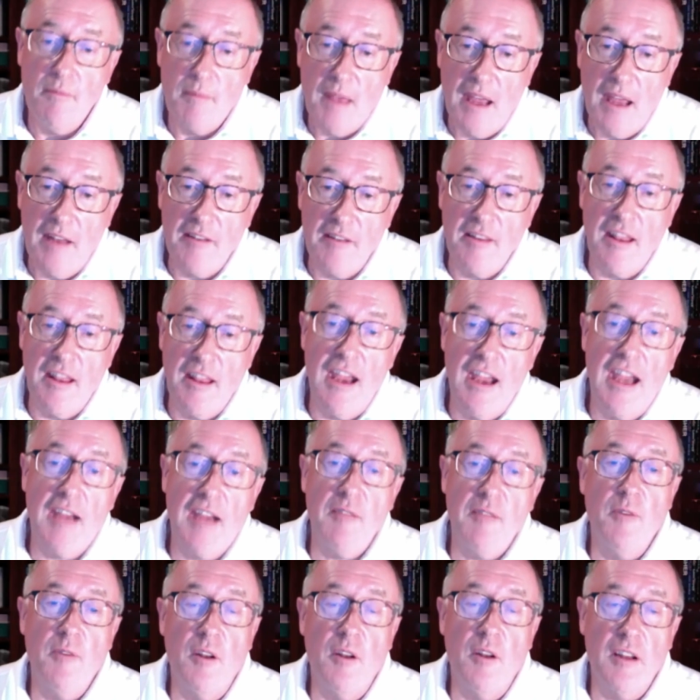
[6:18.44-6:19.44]
As that
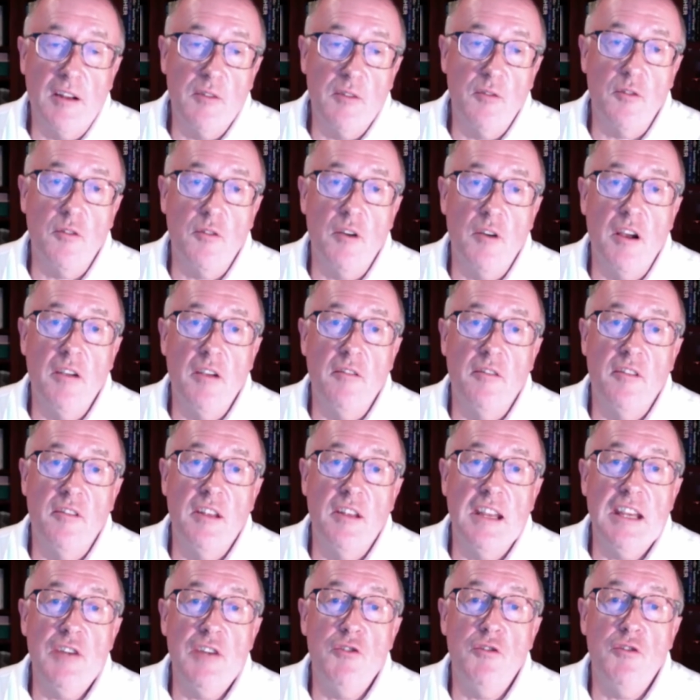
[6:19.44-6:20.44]
egg follicle grows,
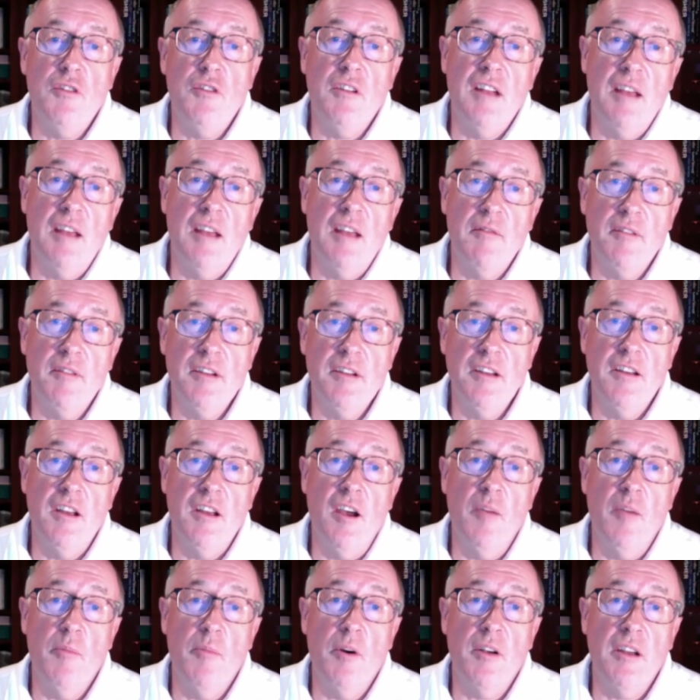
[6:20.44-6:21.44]
the estrogen level in
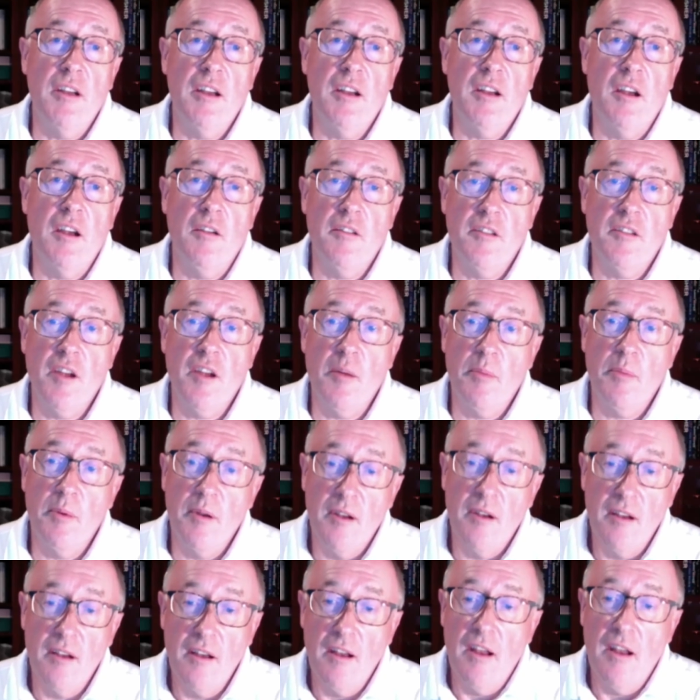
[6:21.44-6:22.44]
her body goes up.
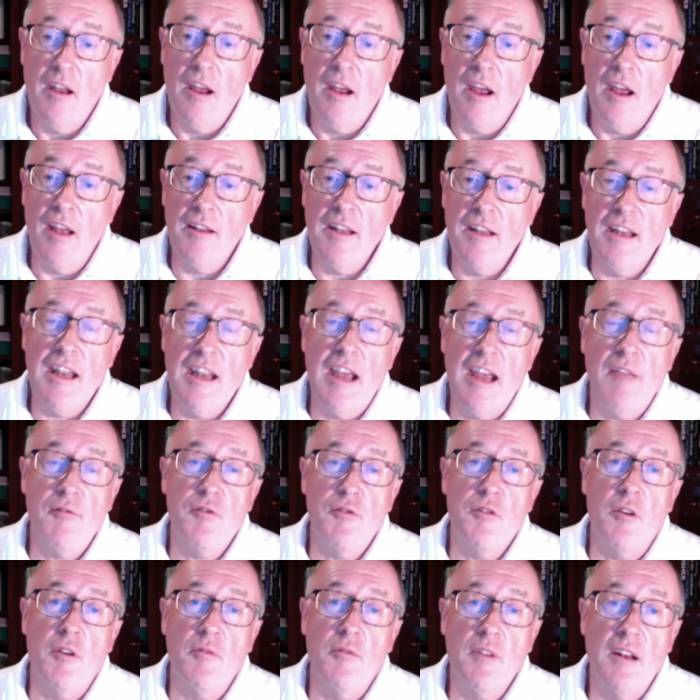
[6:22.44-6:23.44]
And then
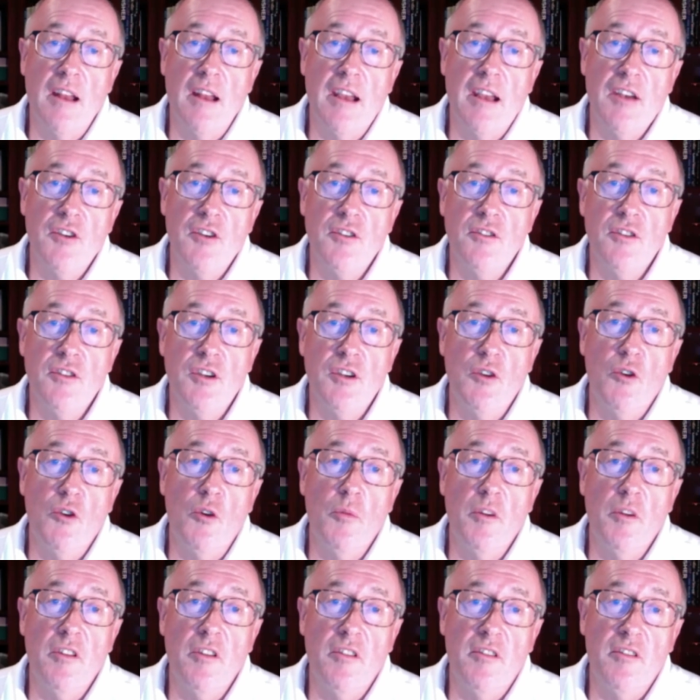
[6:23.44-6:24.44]
after ovulation, she
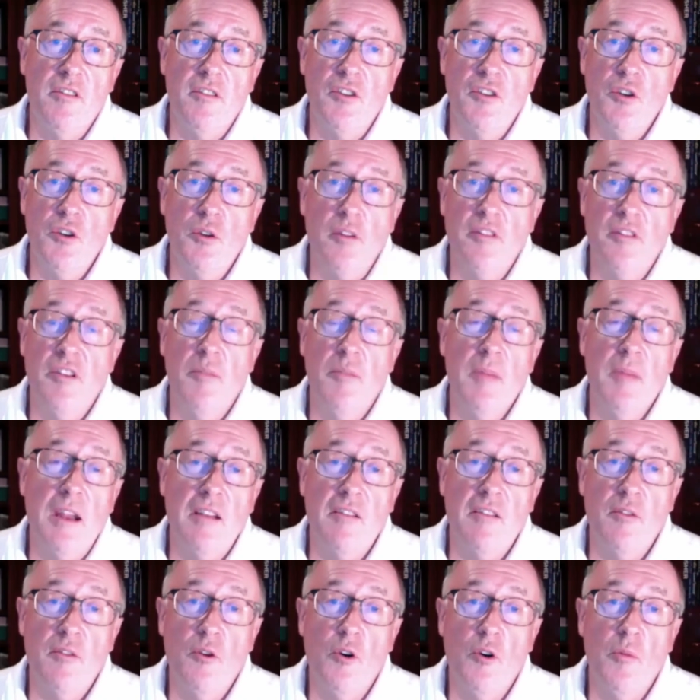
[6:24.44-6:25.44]
also makes
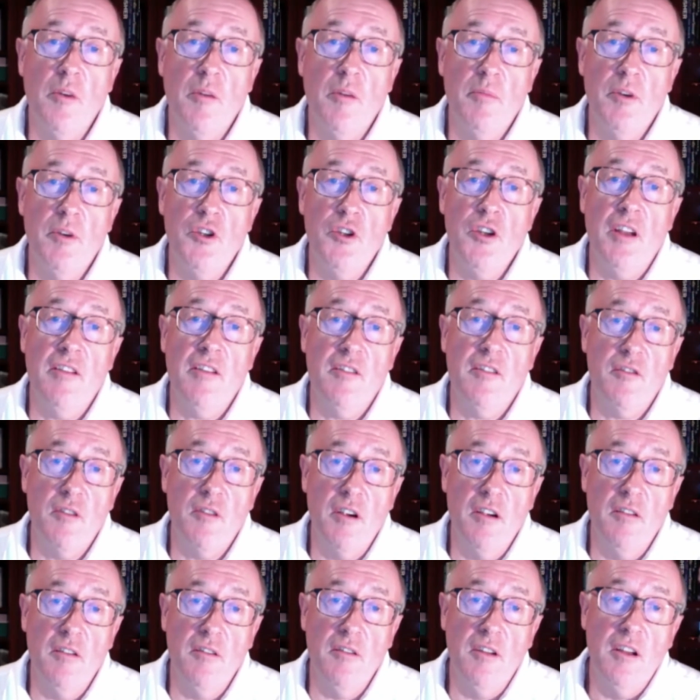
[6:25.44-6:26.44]
the hormone
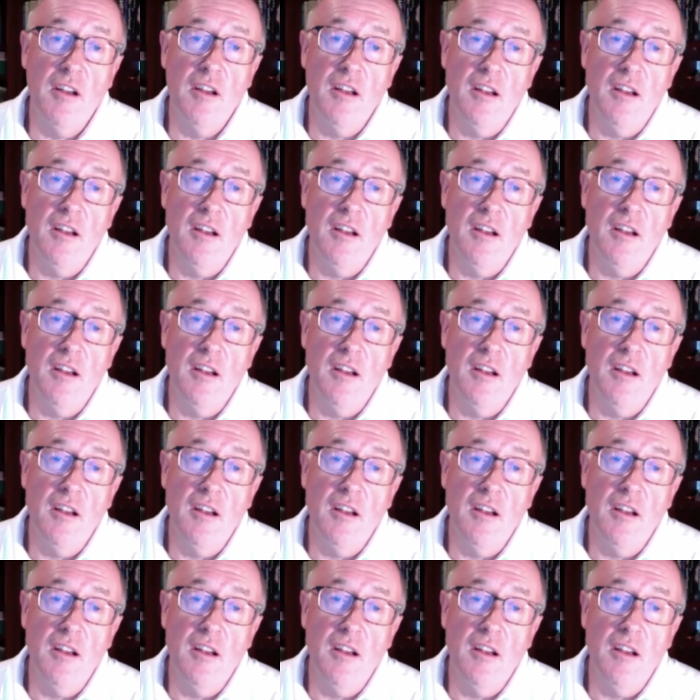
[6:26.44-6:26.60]
progesterone.